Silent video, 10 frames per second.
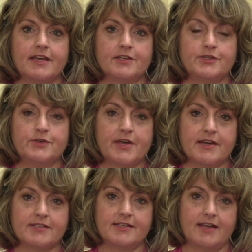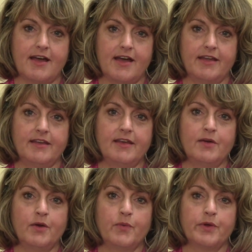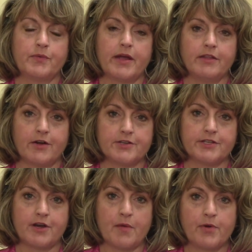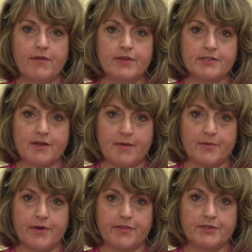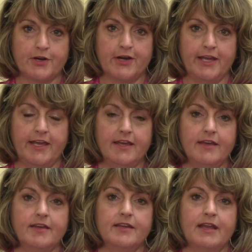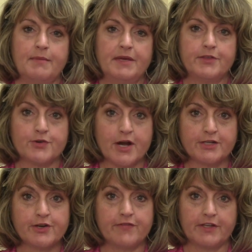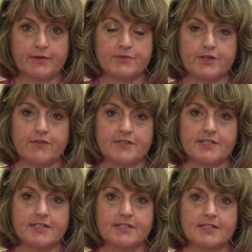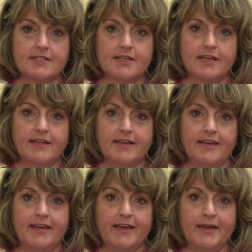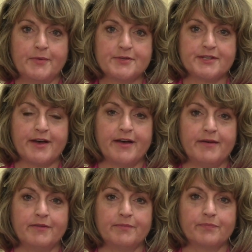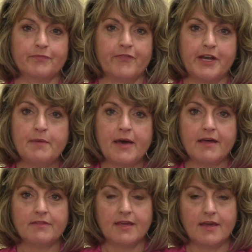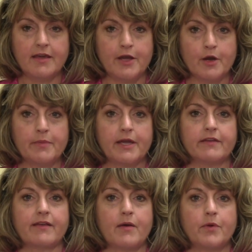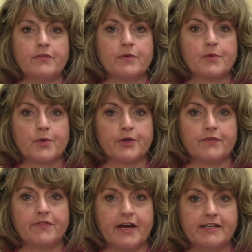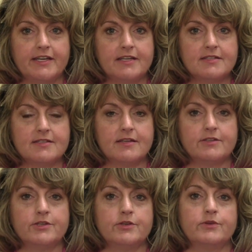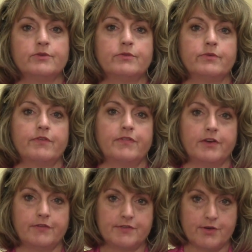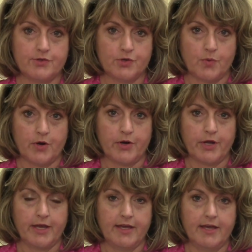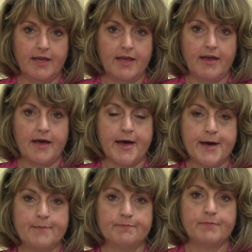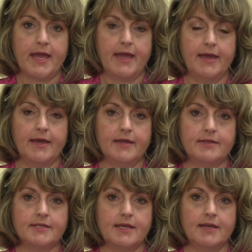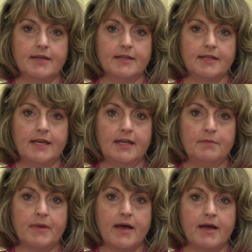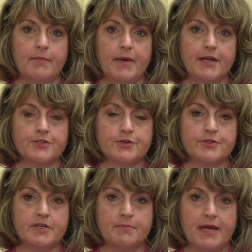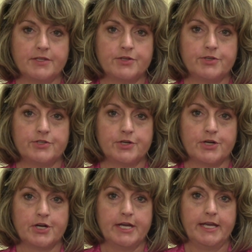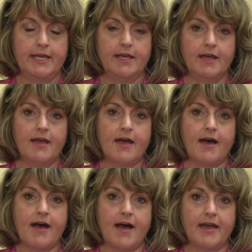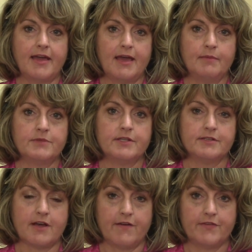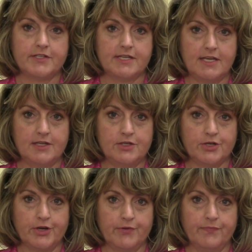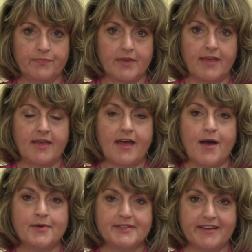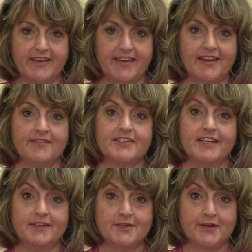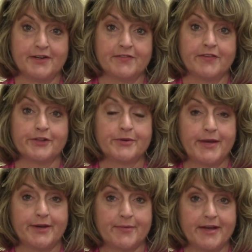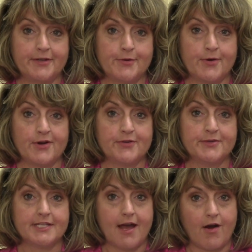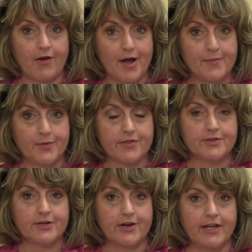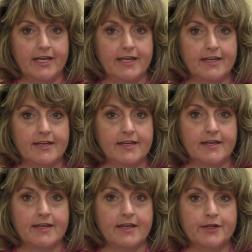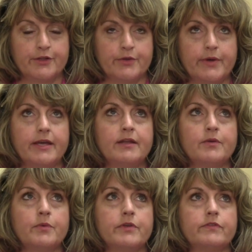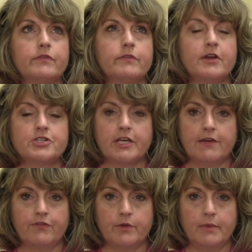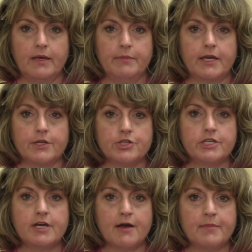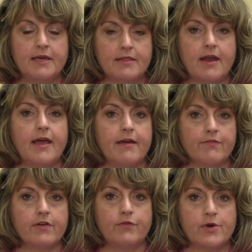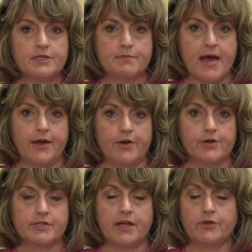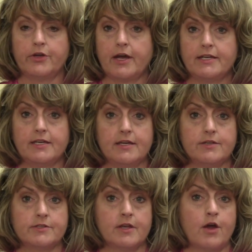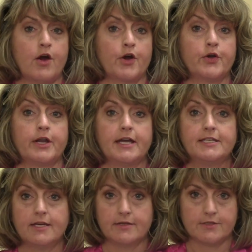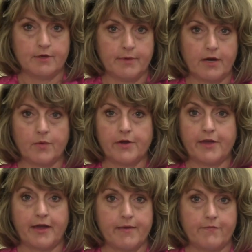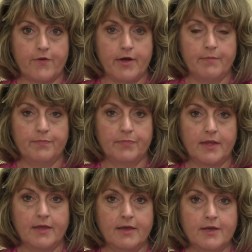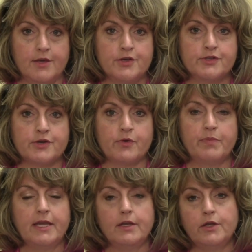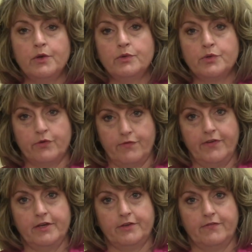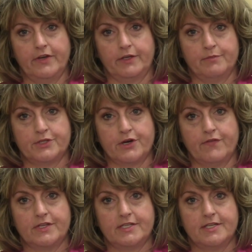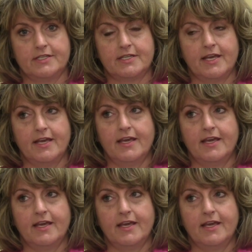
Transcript: in 2009 when Ray Larson, our previous Commonwealth Attorney, named me the Director of Victim Services. It was a funny path to get here because I went from the world of finance into the field of social work. And in getting my bachelor's then master's degree, I came to this office to intern. I was lucky enough to intern for Luanna Redcorn, who is now our Commonwealth Attorney. Luanna was such a gift to me because she taught me that every voice matters and good ideas are good ideas no matter where they come from. So being new to the field of victim services,